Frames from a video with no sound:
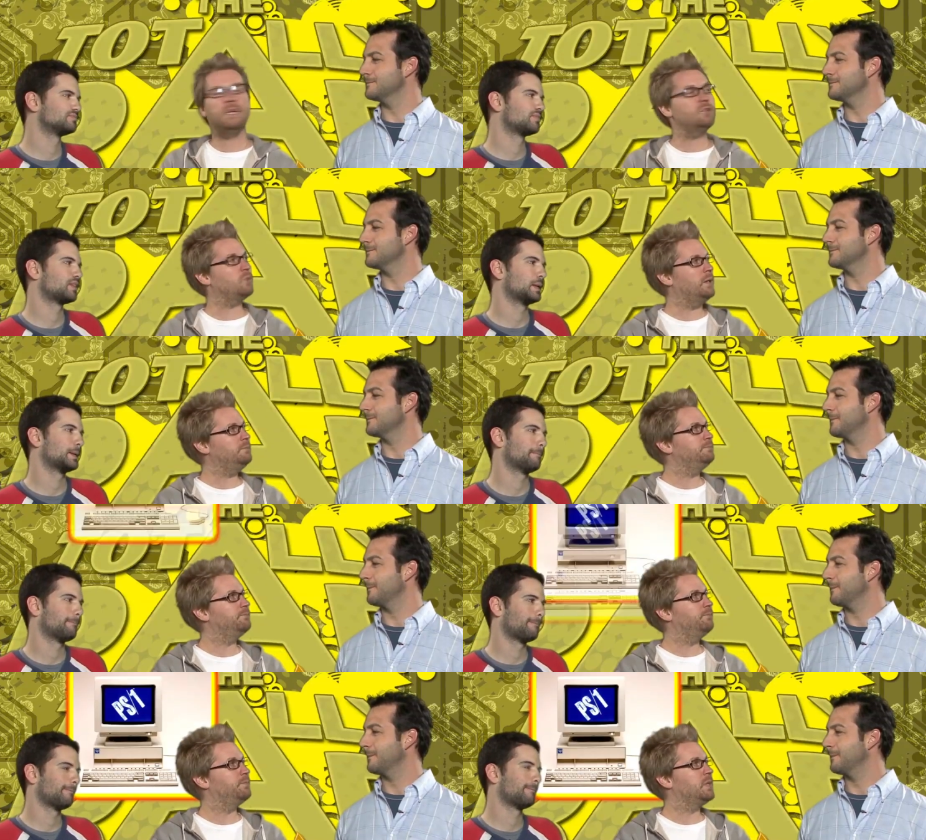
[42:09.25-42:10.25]
Speaker 1: PS1,
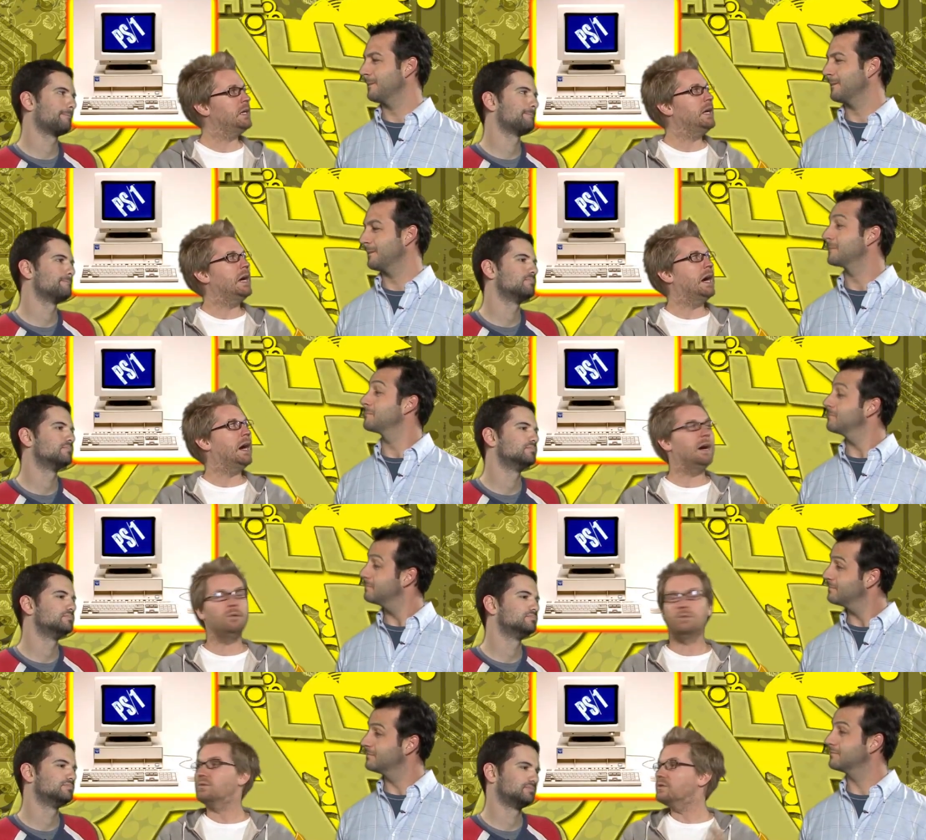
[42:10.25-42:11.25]
uh,
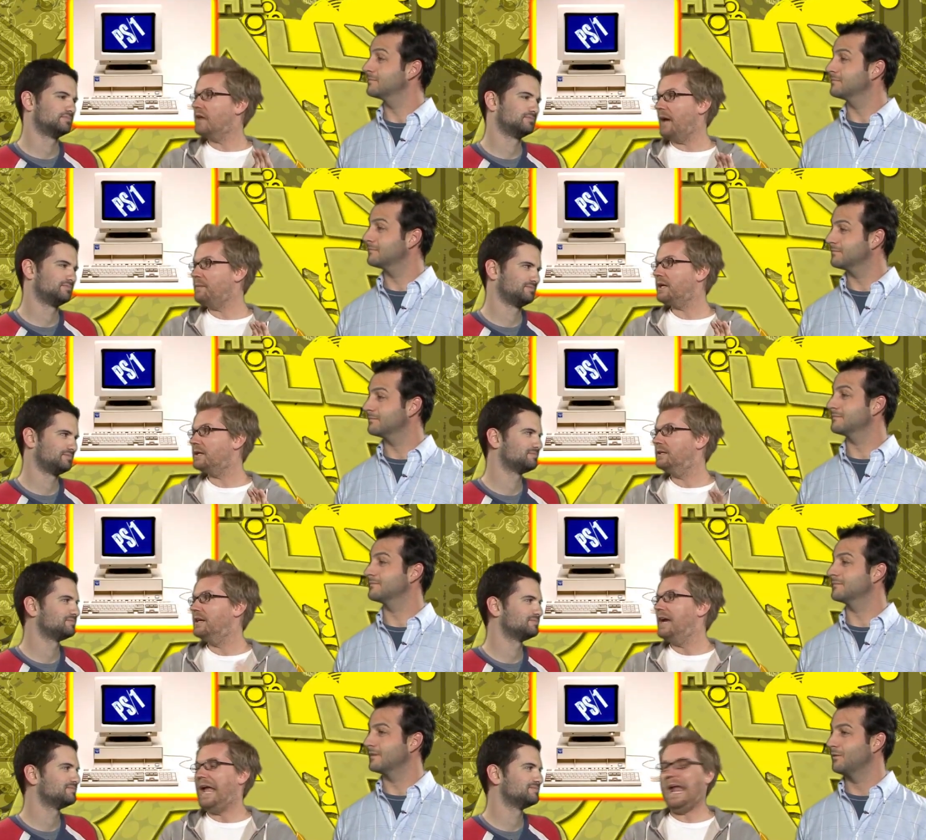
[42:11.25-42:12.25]
which was epic.
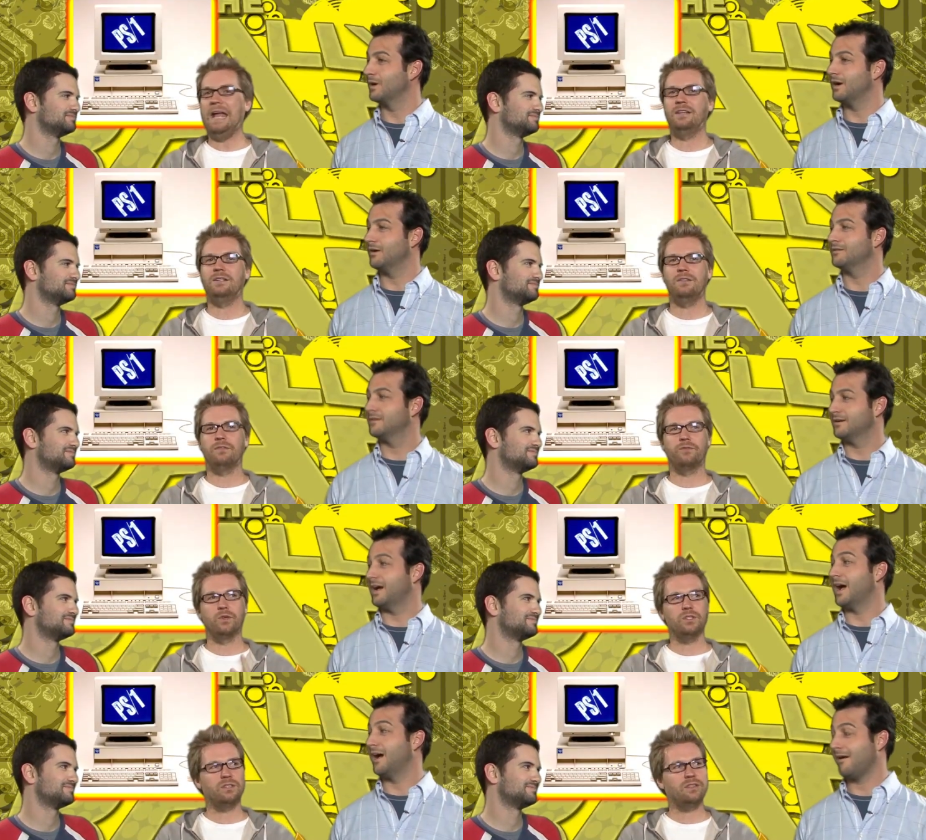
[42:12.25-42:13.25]
And wow. the
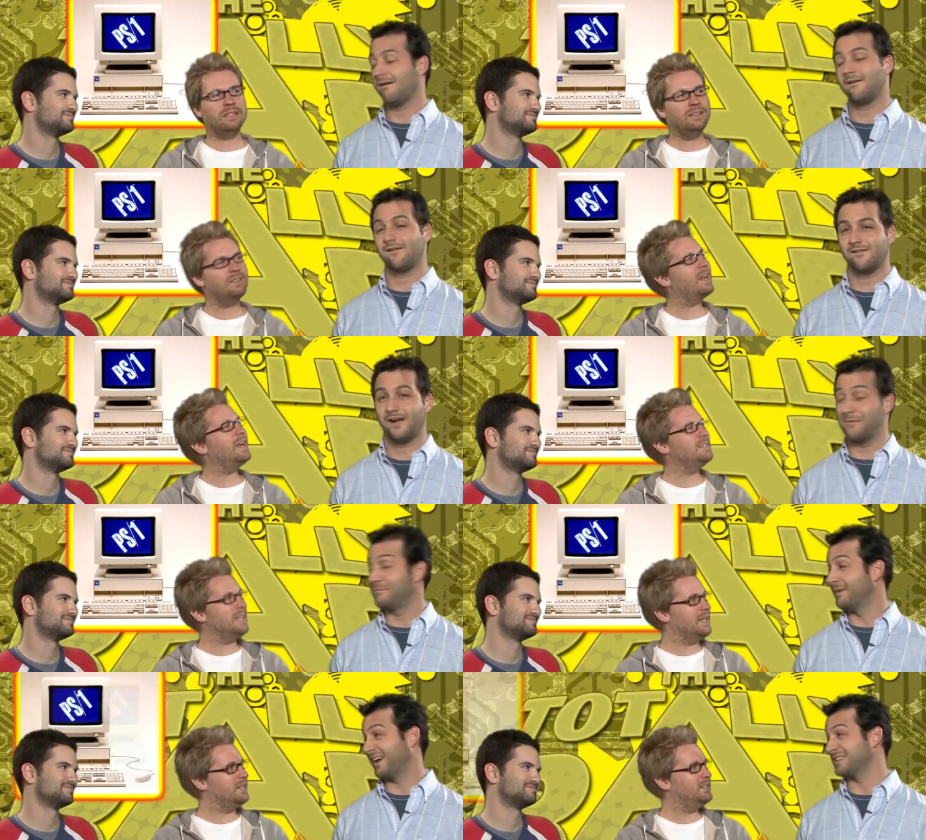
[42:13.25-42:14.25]
first thing that I
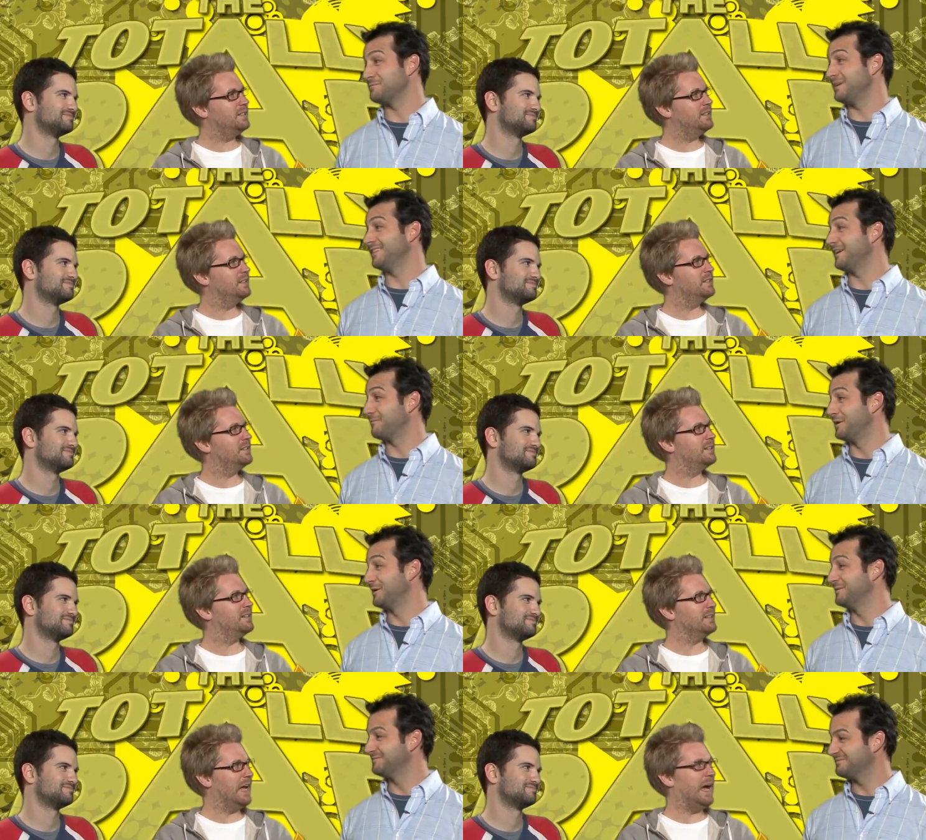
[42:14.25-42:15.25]
did, I, I, got
Speaker 2: you beat there,
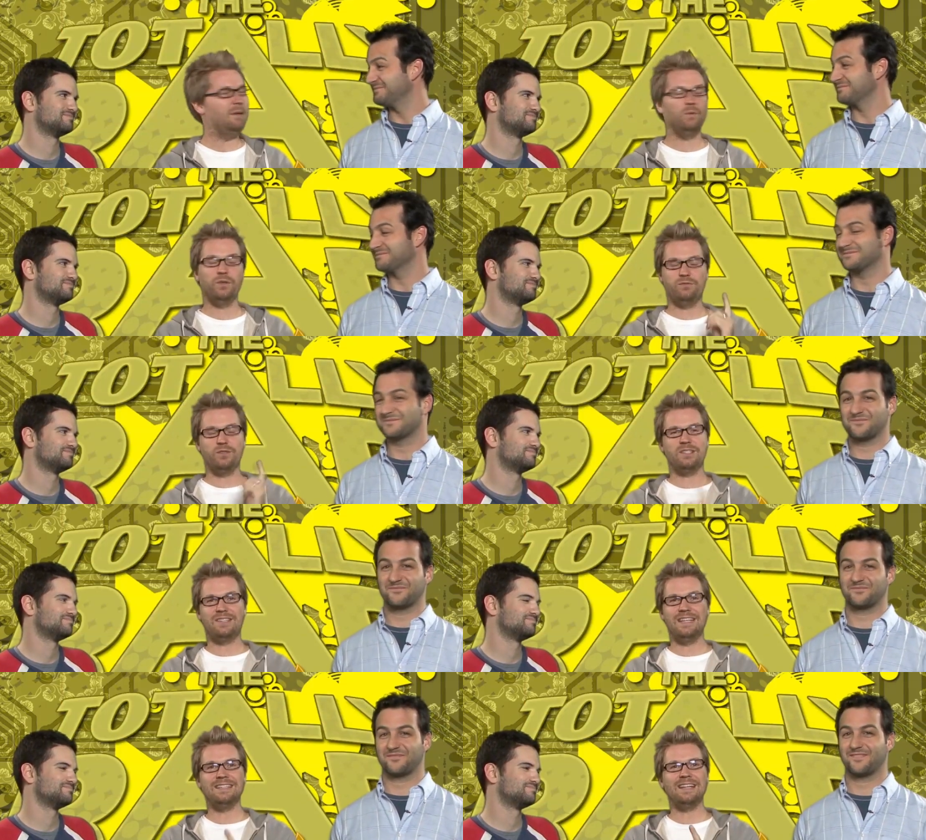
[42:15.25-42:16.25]
bro.
Speaker 1: Yeah. Well, the first
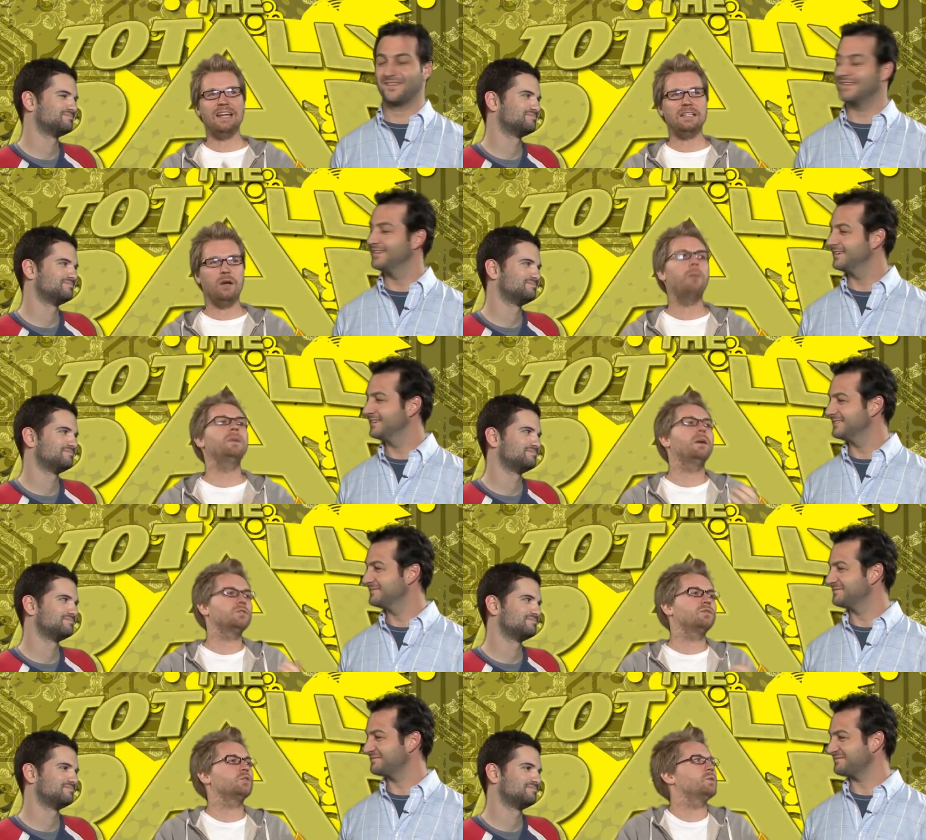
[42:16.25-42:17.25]
thing that I did, well, I mean, that
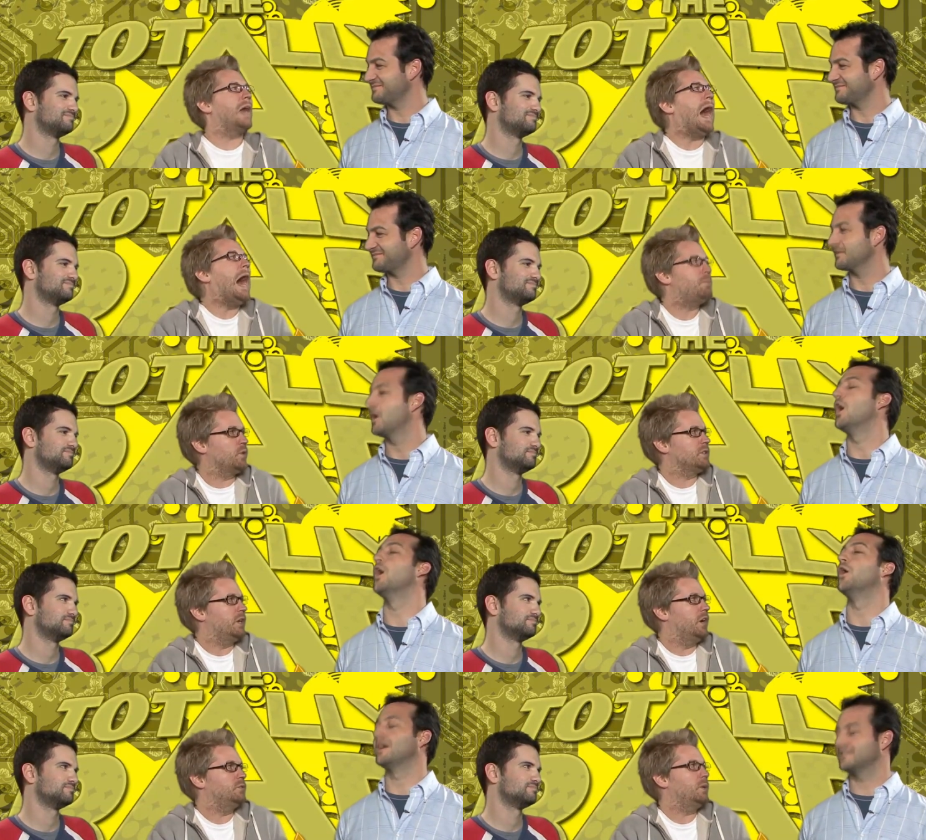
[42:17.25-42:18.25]
was the first one that I
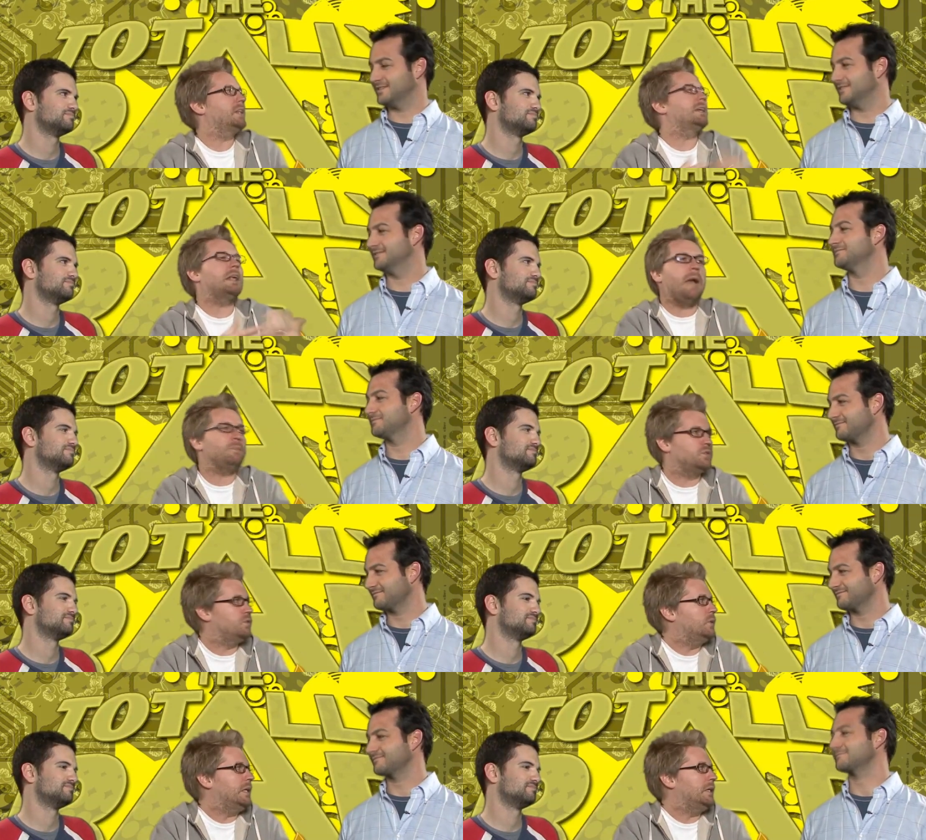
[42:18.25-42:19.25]
personally oh, owned. We had like an Apple
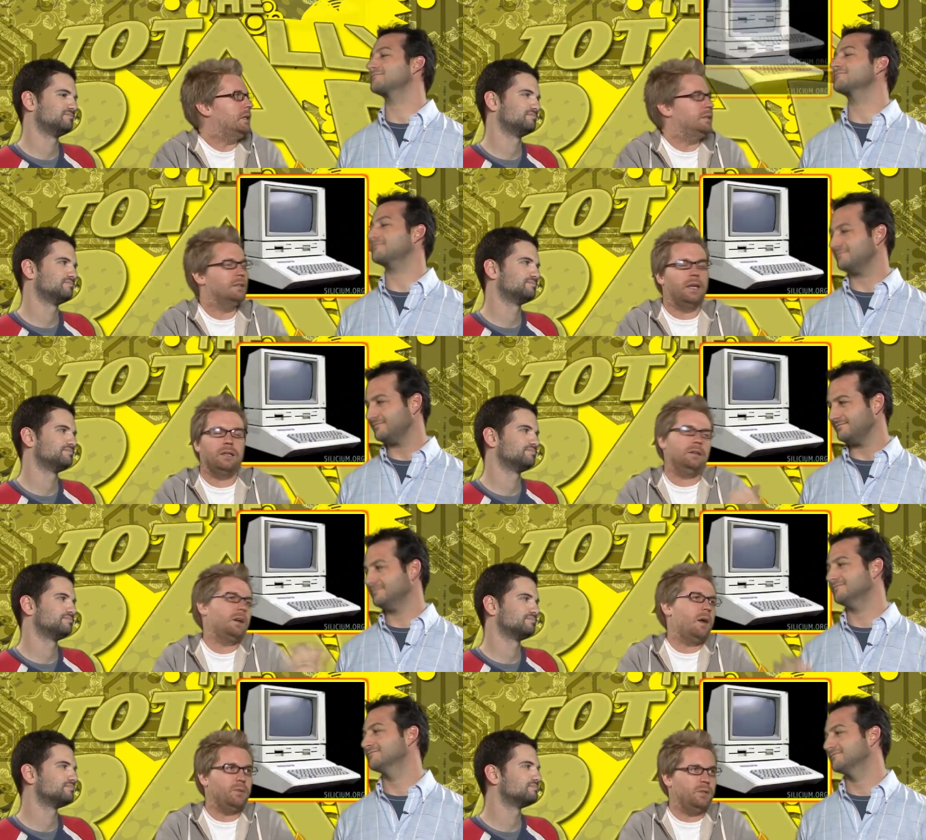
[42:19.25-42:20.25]
IIe and like a
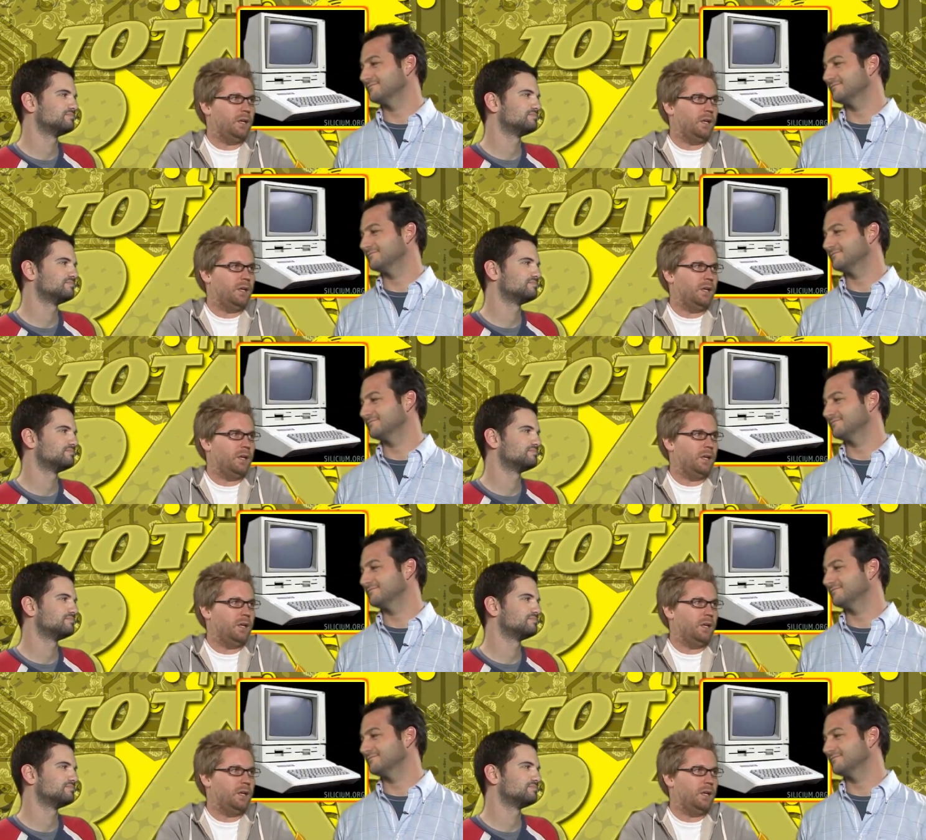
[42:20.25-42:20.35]
couple